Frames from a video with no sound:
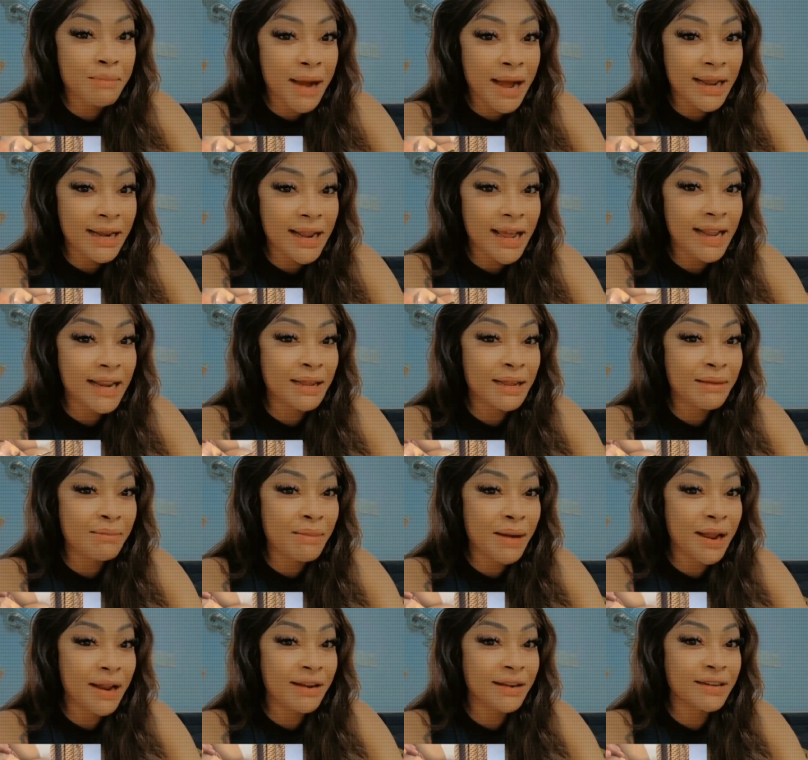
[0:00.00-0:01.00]
Every
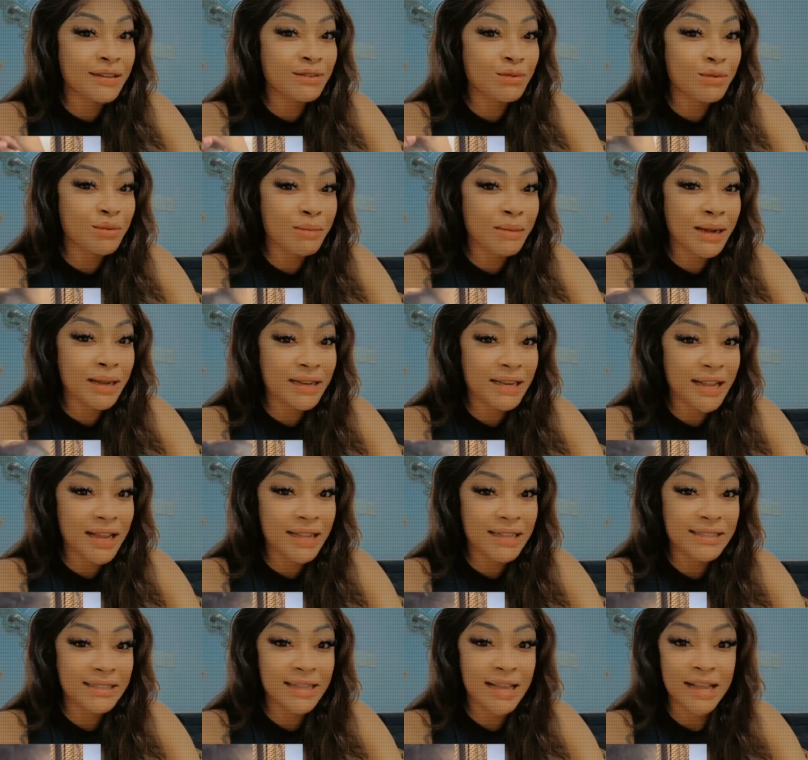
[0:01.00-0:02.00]
year, she, you know, she
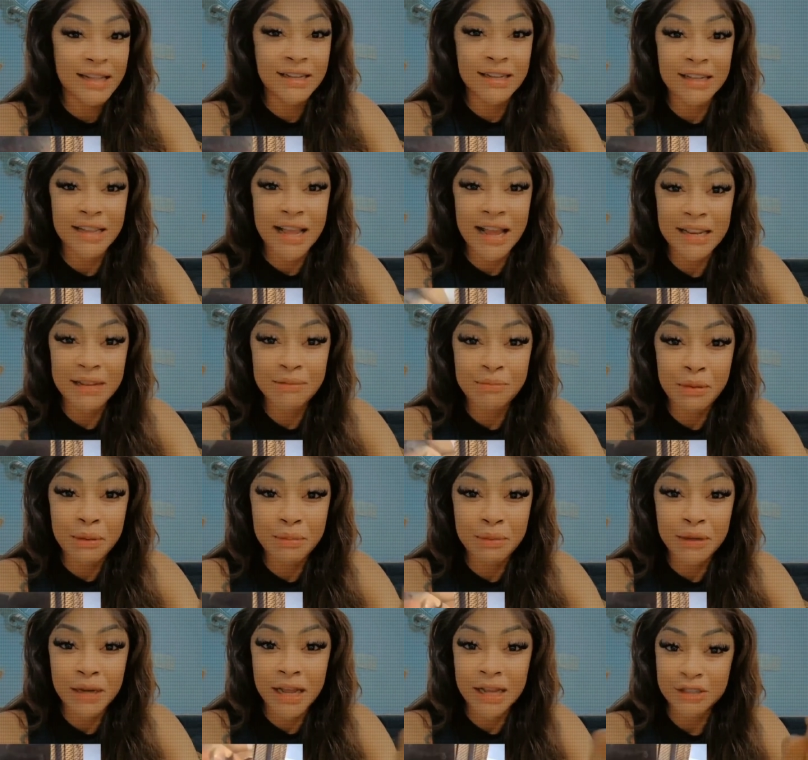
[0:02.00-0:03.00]
talks about this
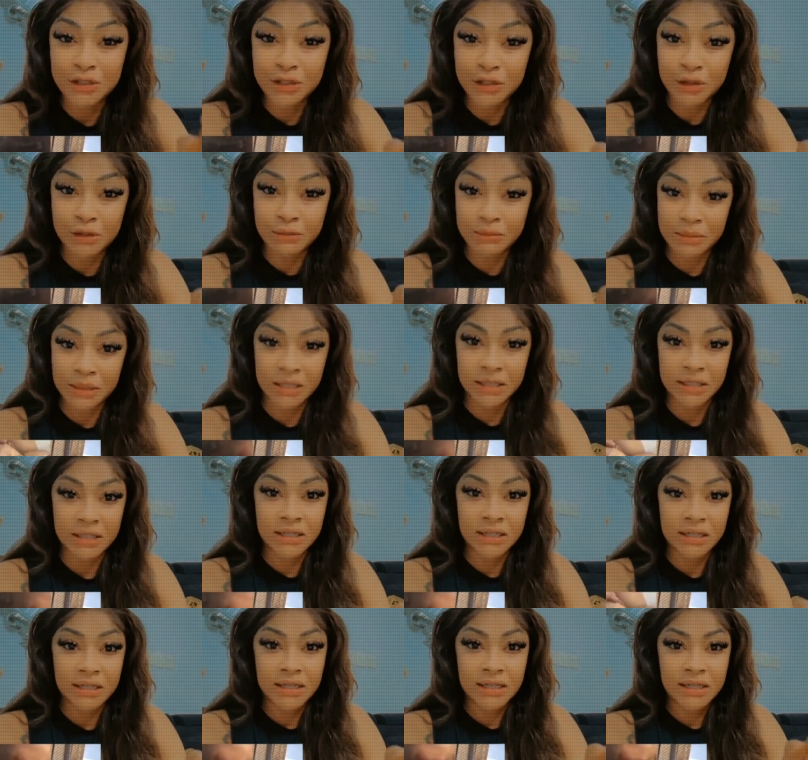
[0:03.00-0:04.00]
and that. She said, okay,
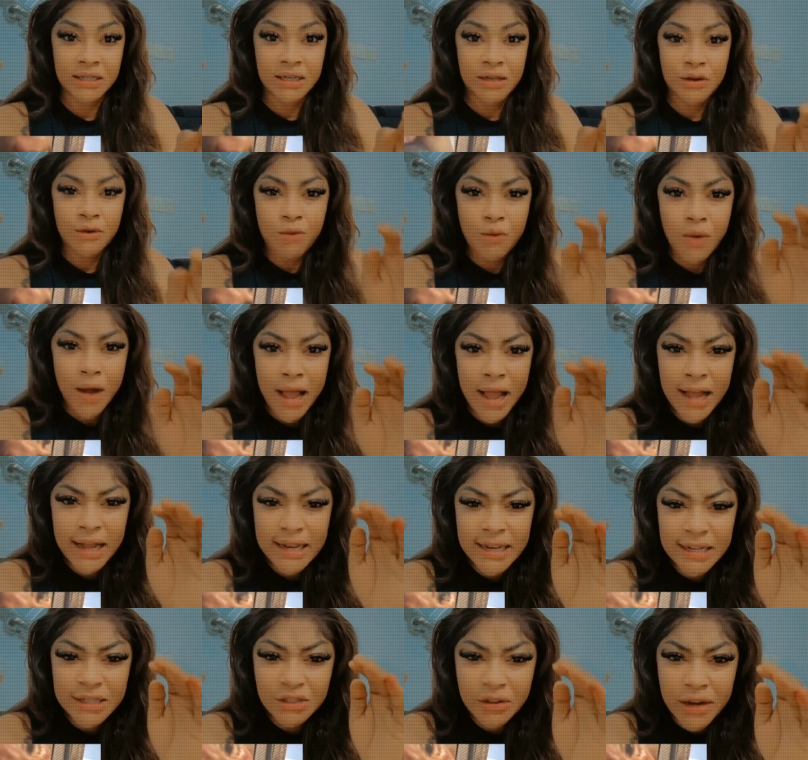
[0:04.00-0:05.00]
she wants to
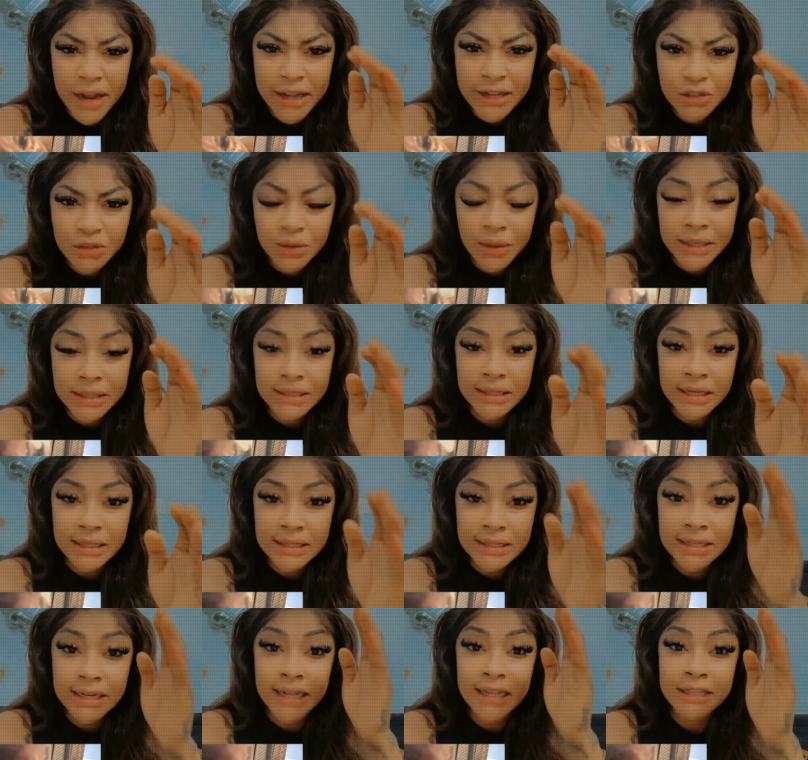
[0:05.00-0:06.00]
explain, and this is going to
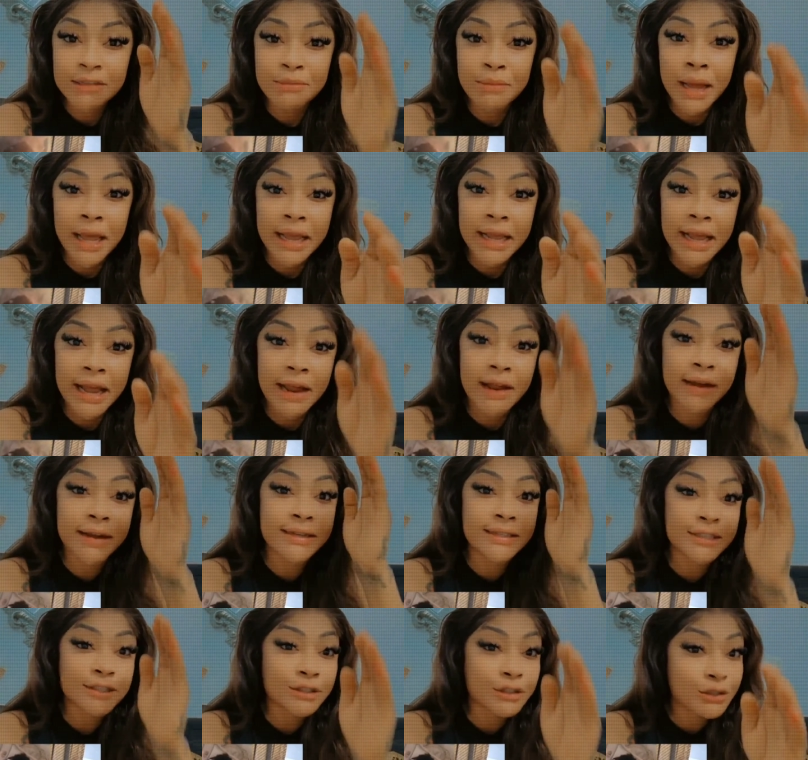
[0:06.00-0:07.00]
be on
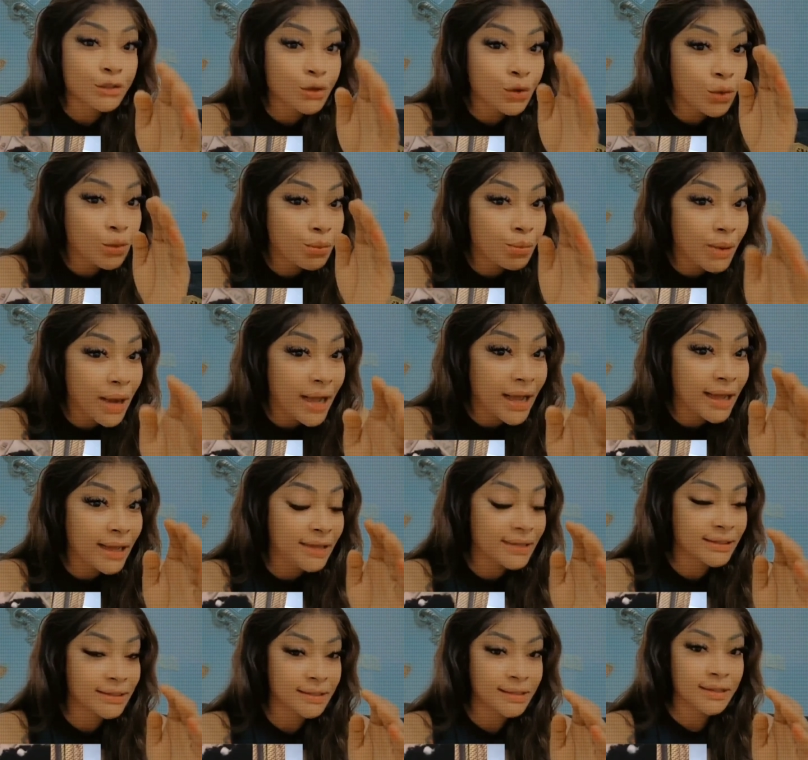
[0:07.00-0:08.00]
period that she's not
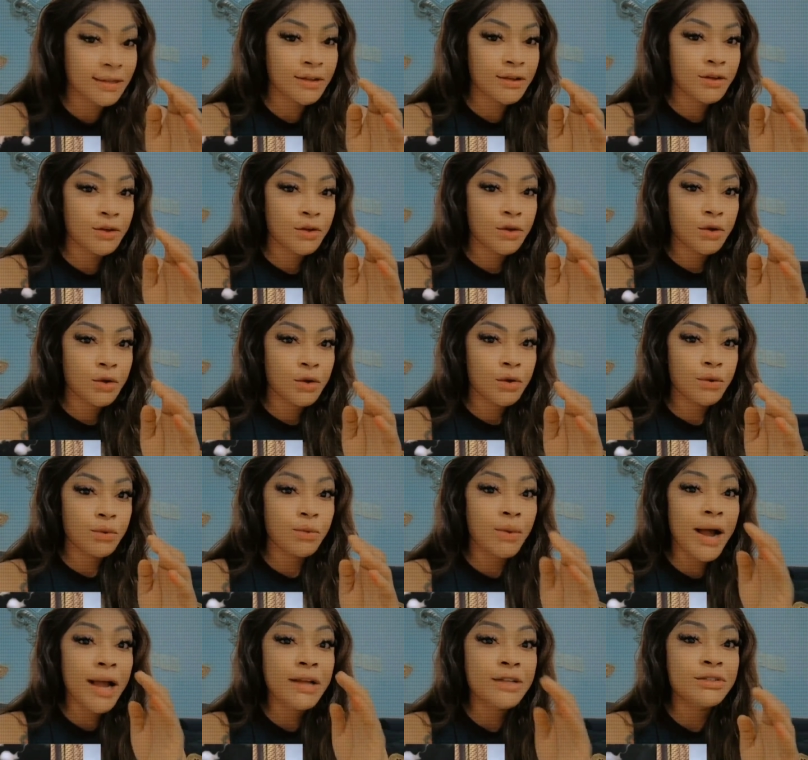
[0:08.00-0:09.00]
going to explain herself
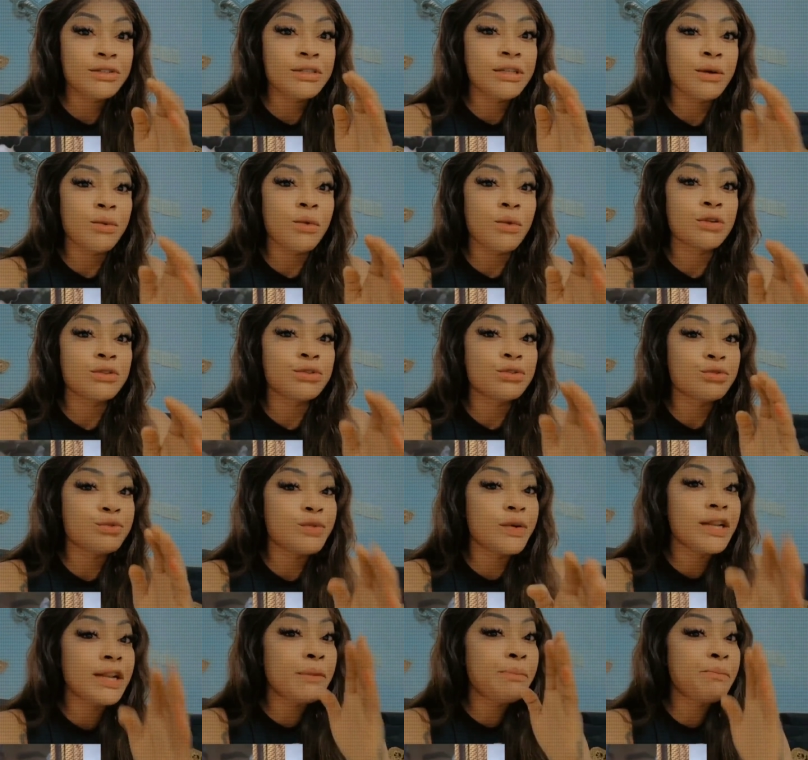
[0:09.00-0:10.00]
again.
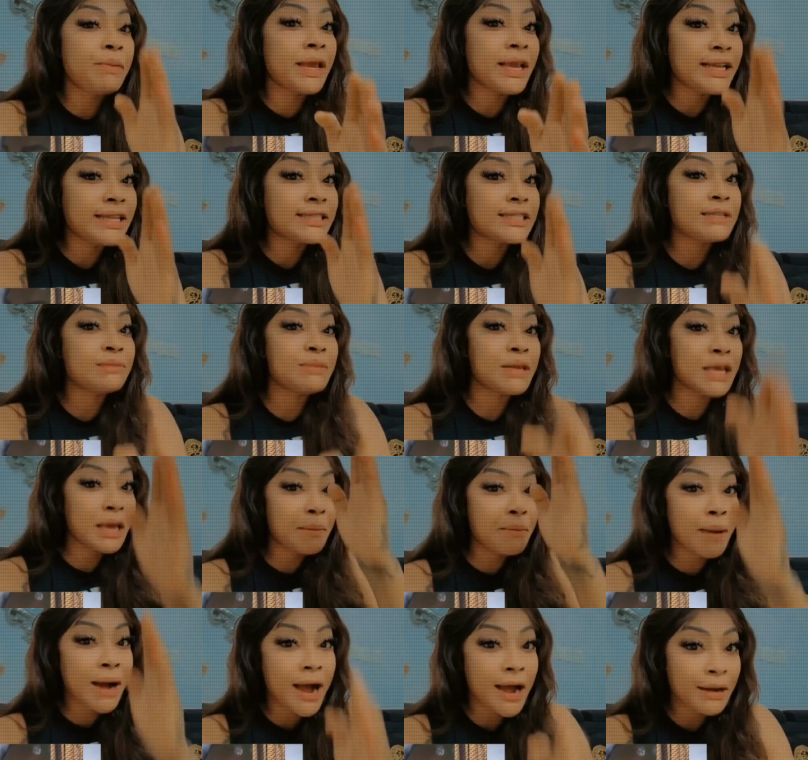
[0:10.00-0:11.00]
So listen and
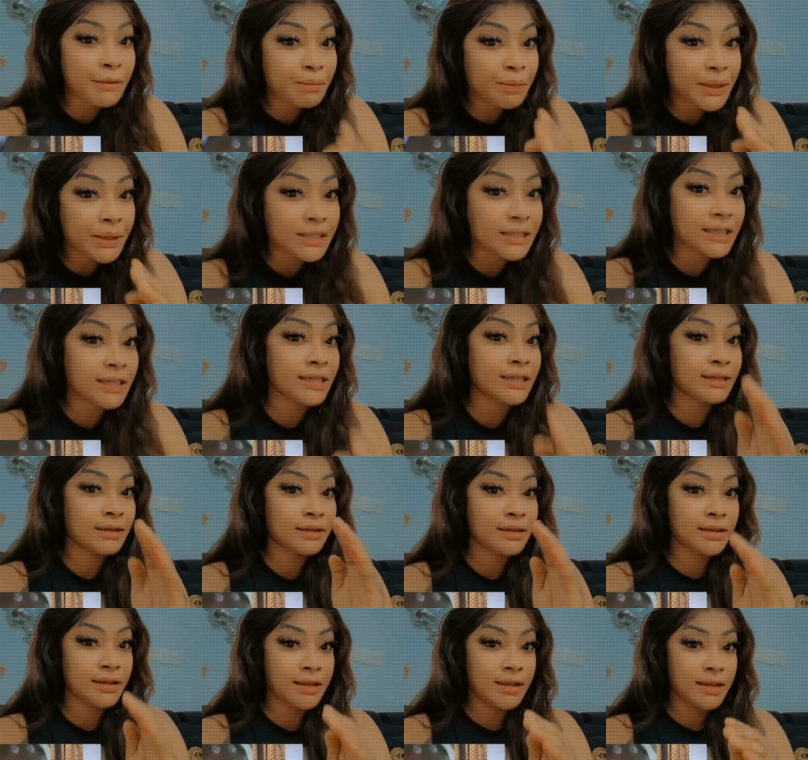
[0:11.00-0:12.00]
see her
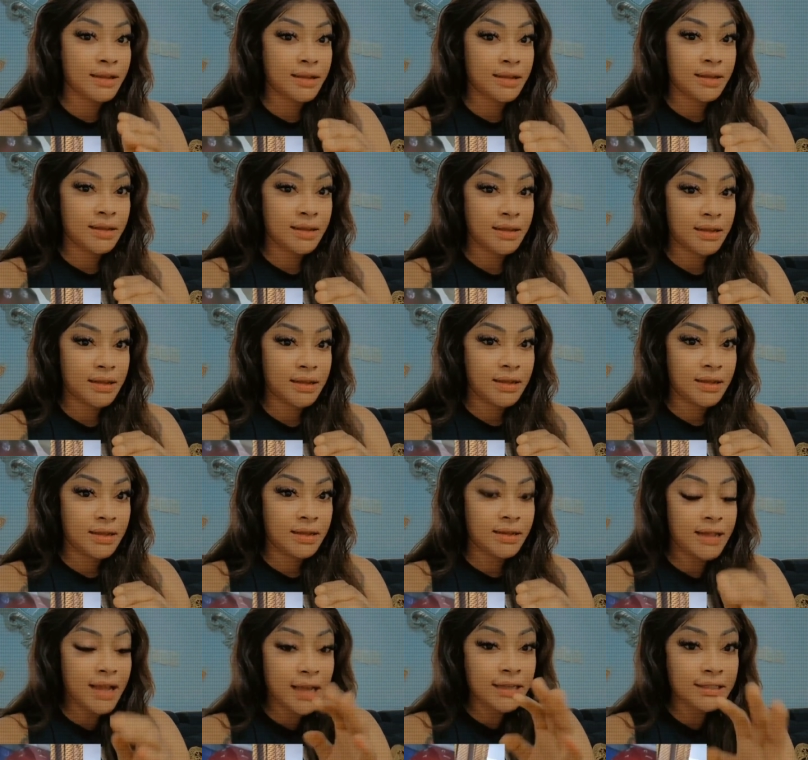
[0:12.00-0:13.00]
explanation
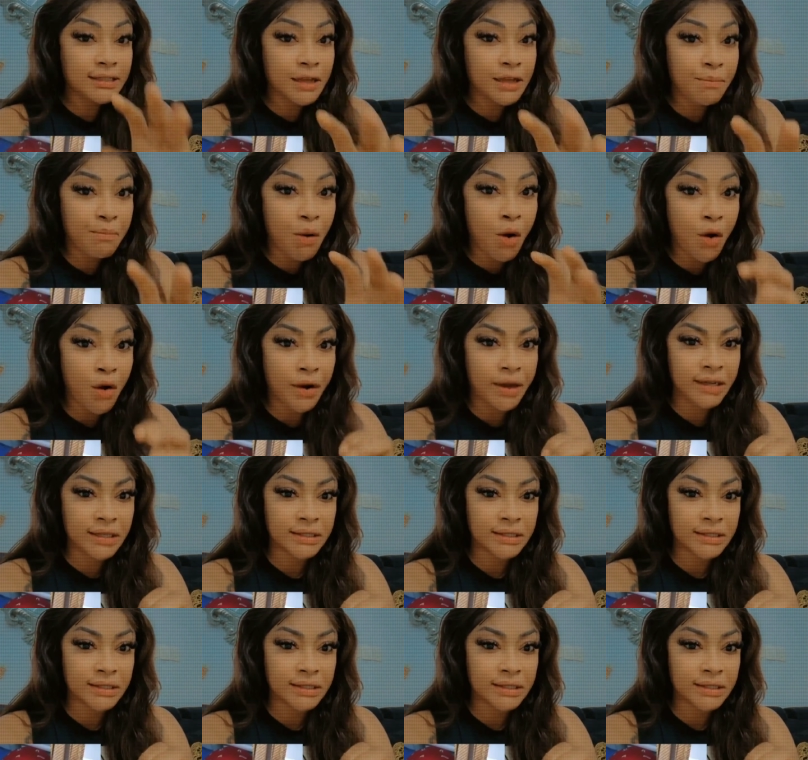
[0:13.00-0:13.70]
and you know